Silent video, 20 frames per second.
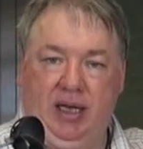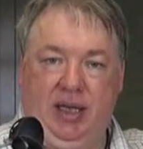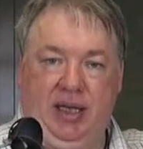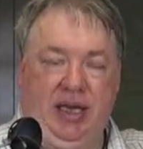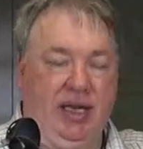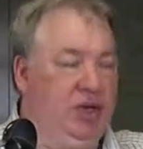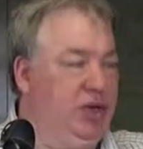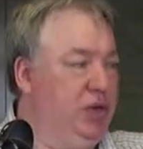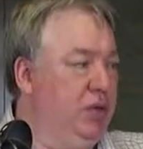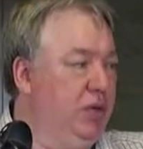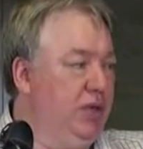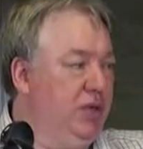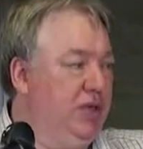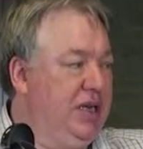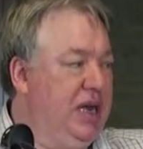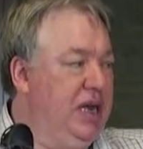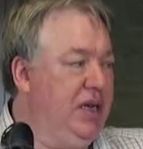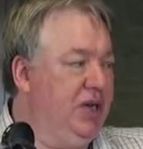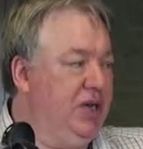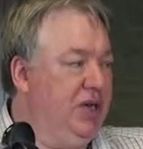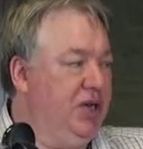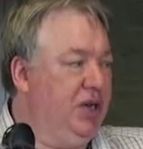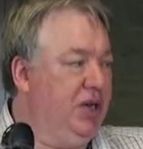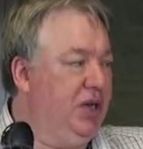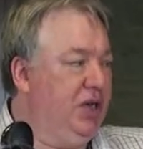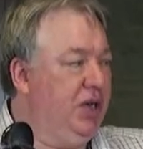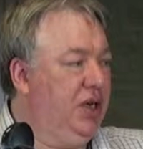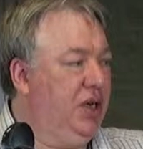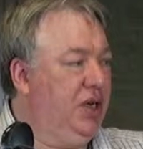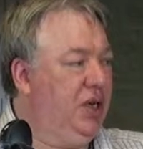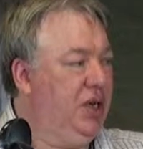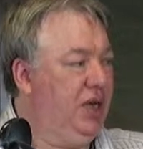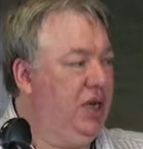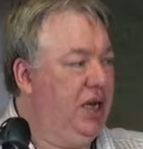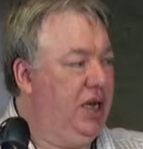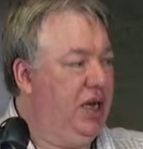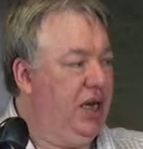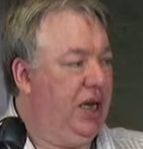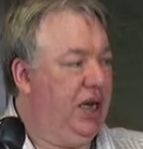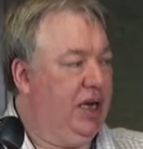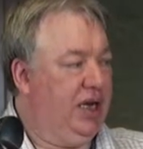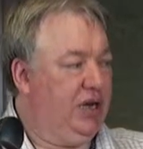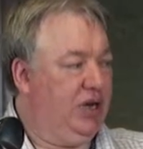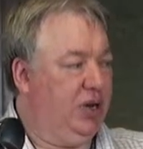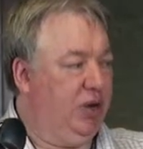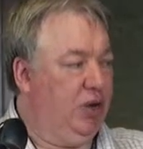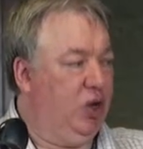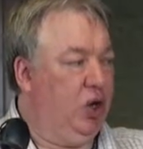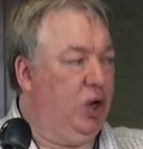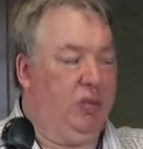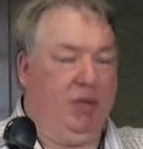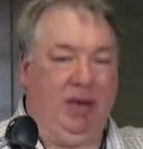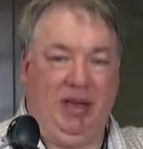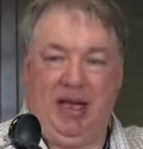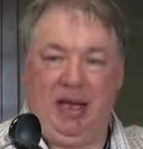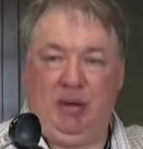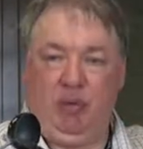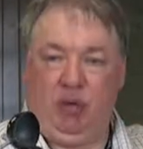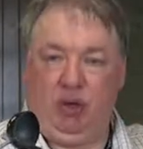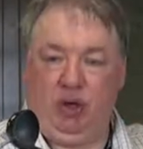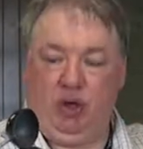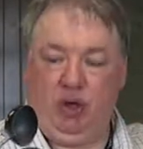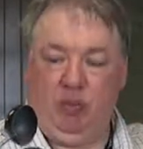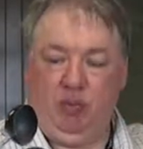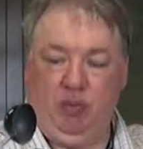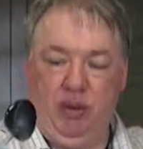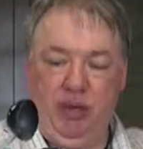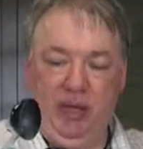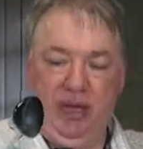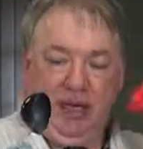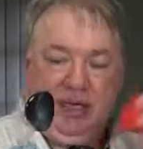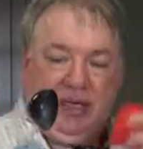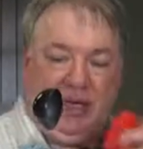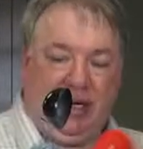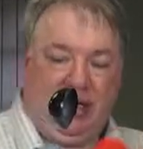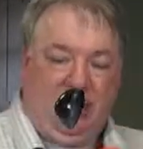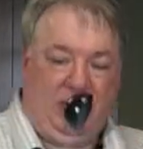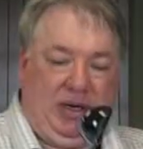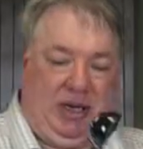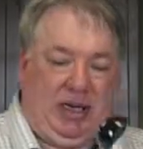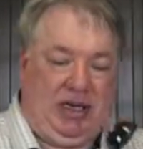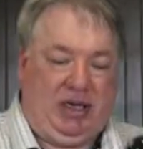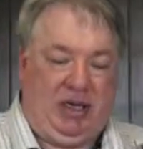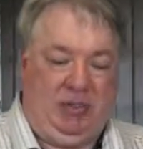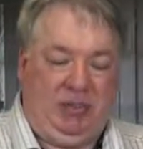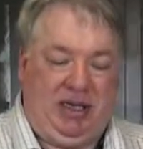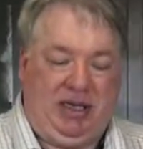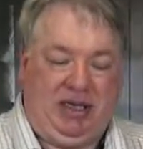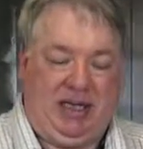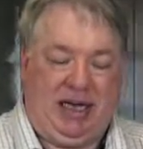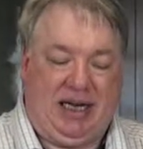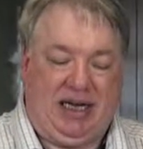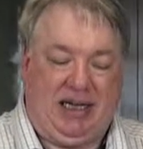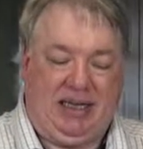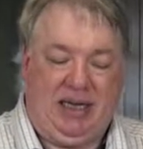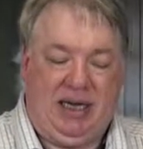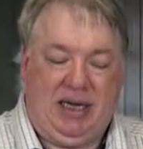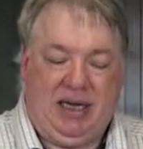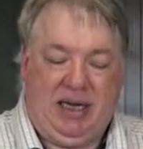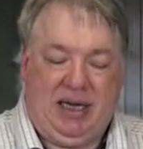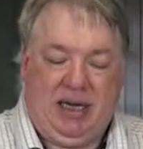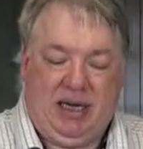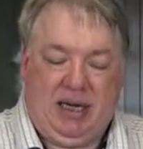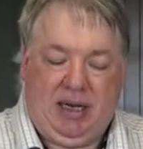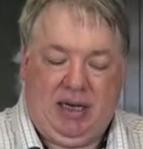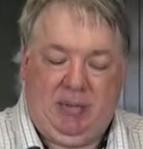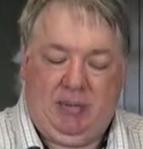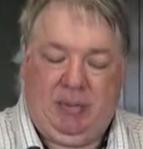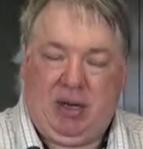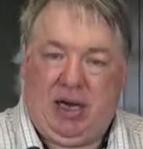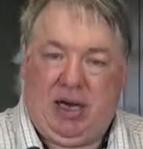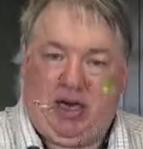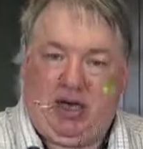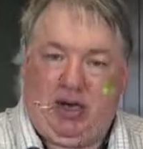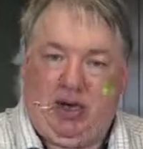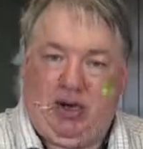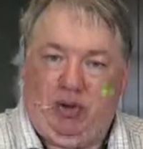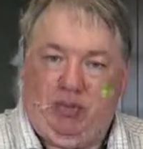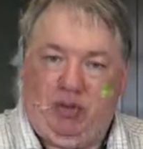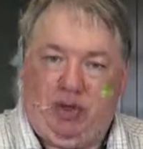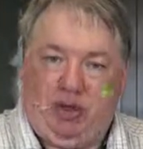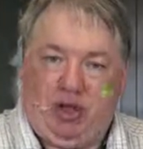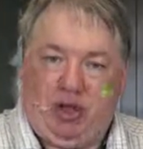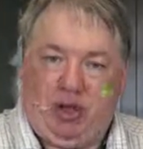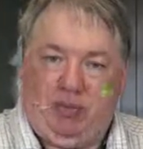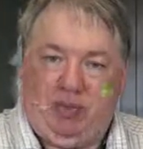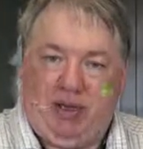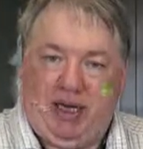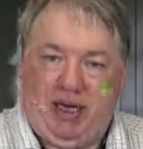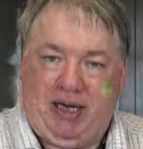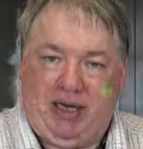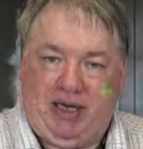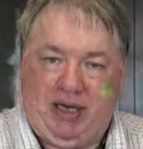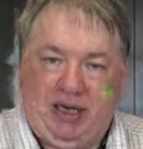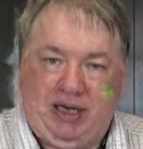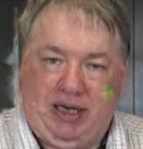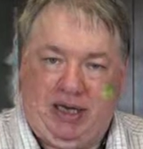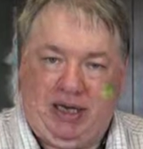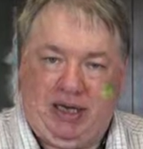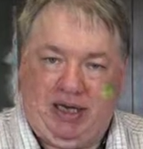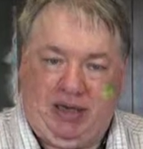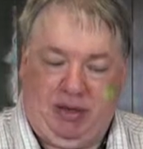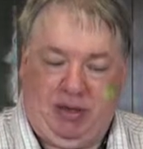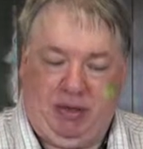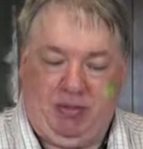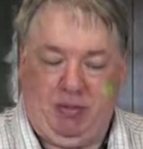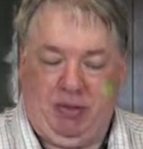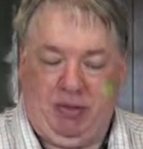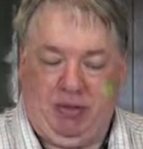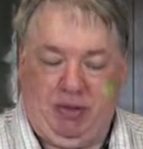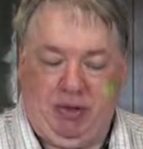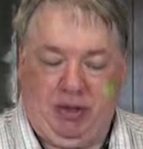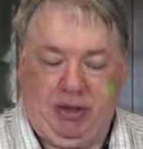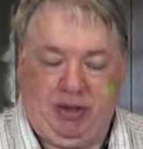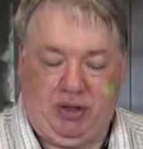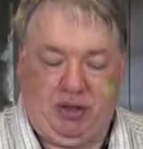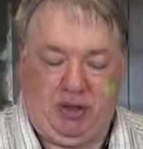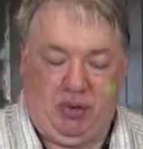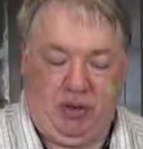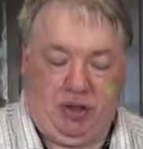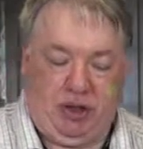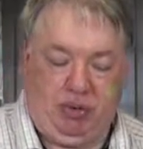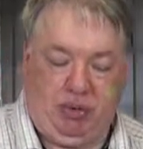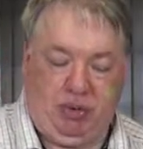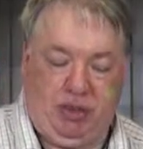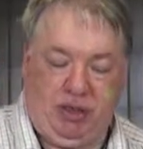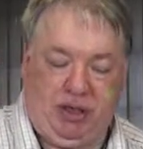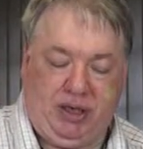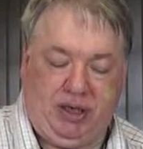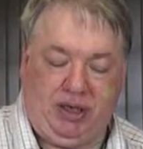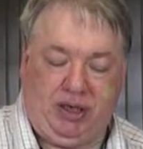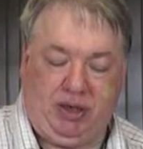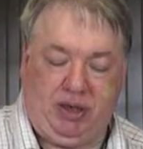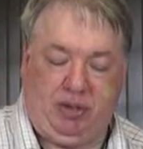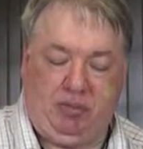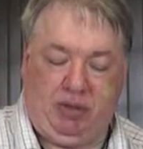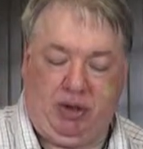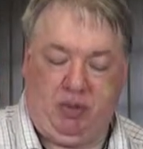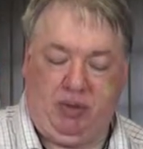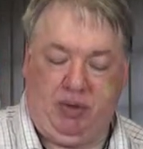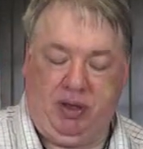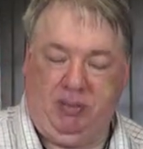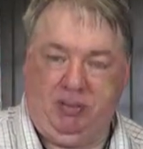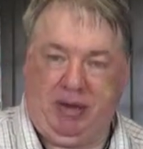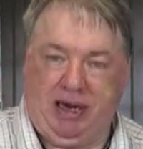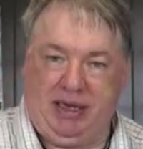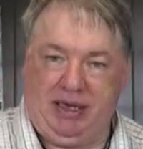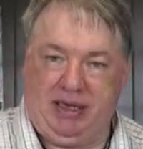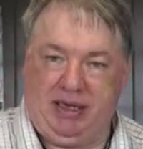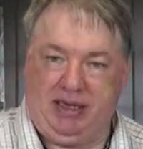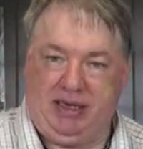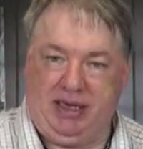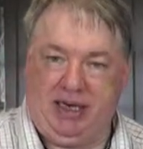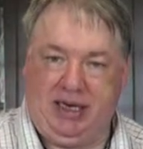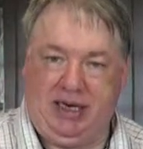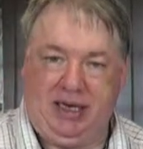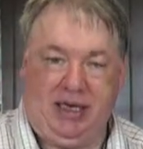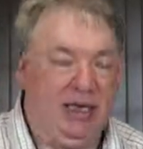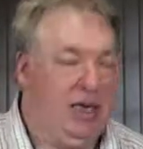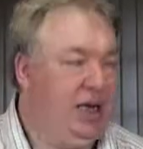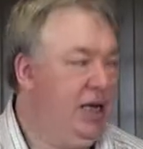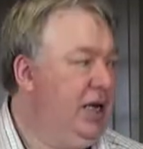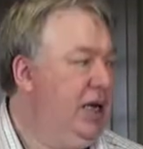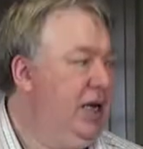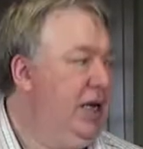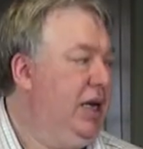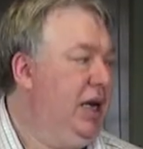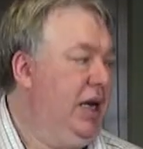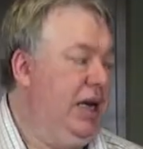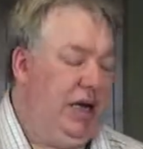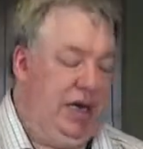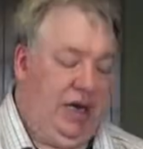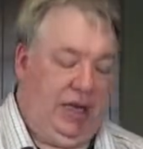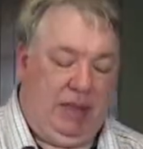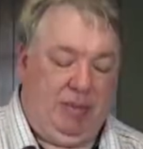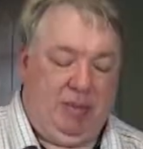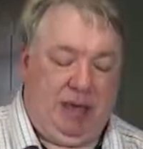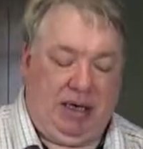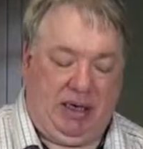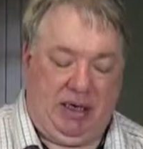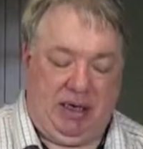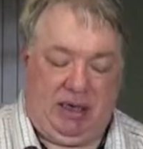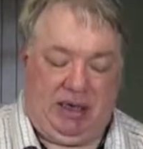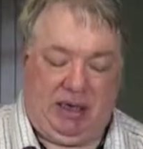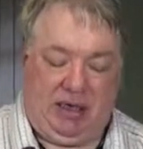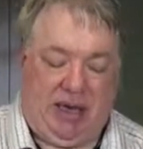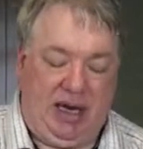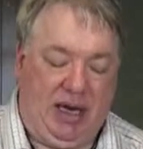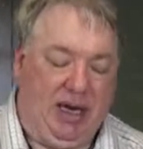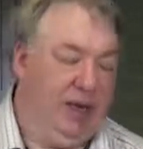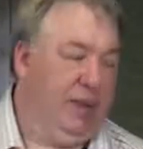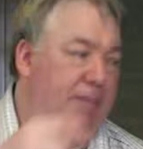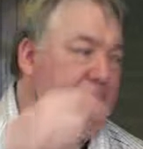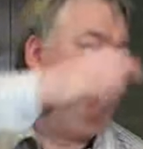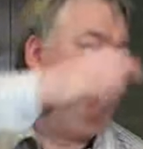actual sensor, so normally that would come with it, and I would actually be sat partially up the top there. As soon as you put the disc on the bottom with the magnets in, the magnets then